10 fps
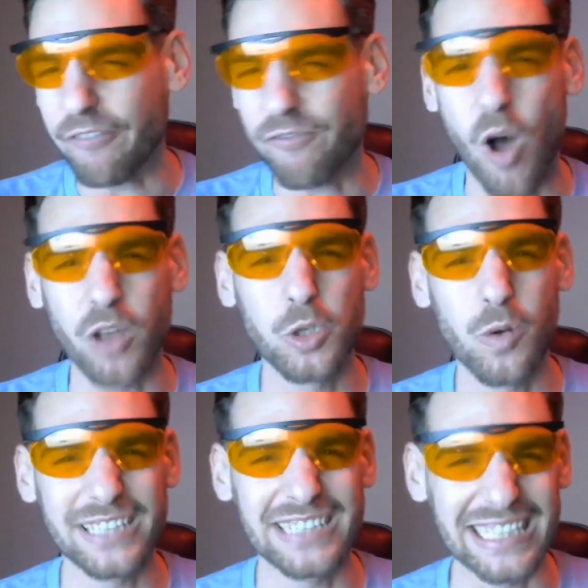fall to
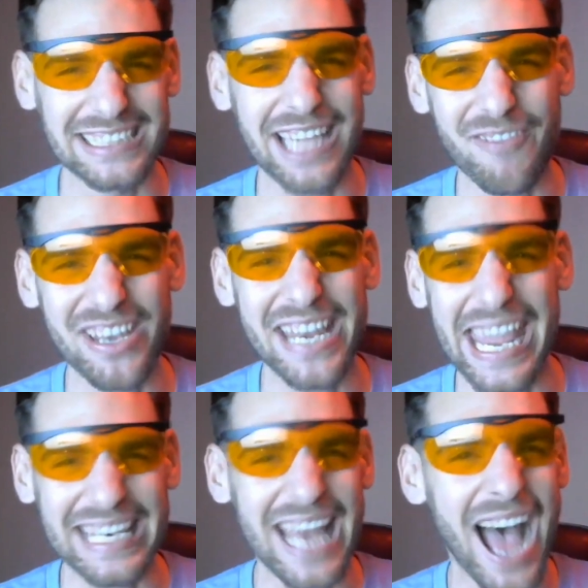us at 7,
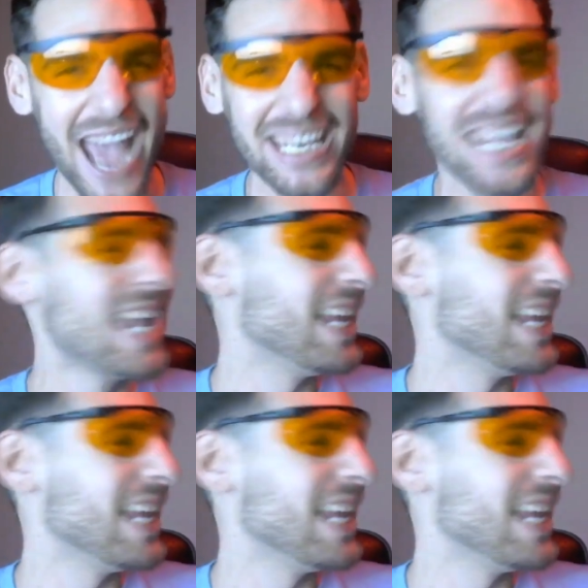8, 9.